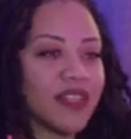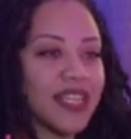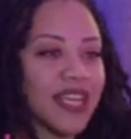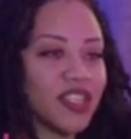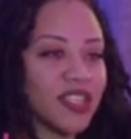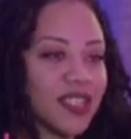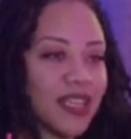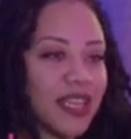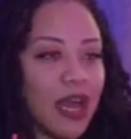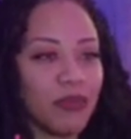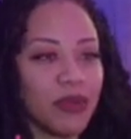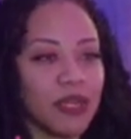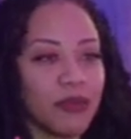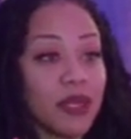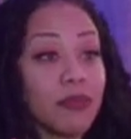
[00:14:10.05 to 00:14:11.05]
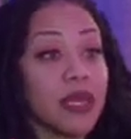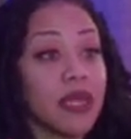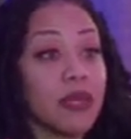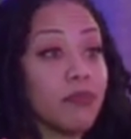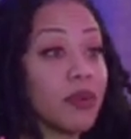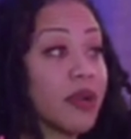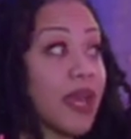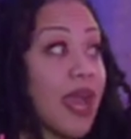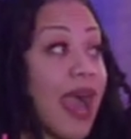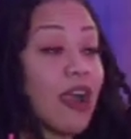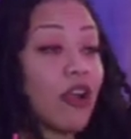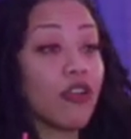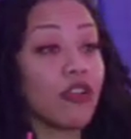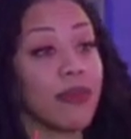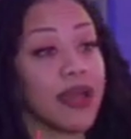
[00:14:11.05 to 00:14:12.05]
They just allow me to be me. But I
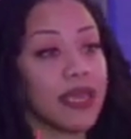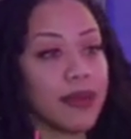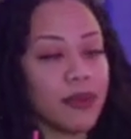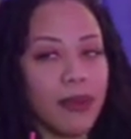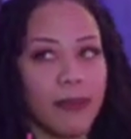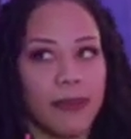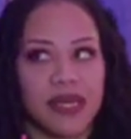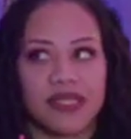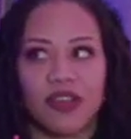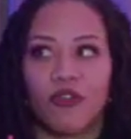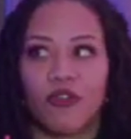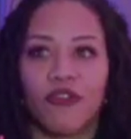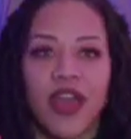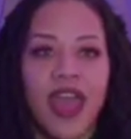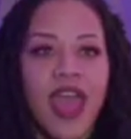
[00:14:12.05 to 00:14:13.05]
go to Miami by myself.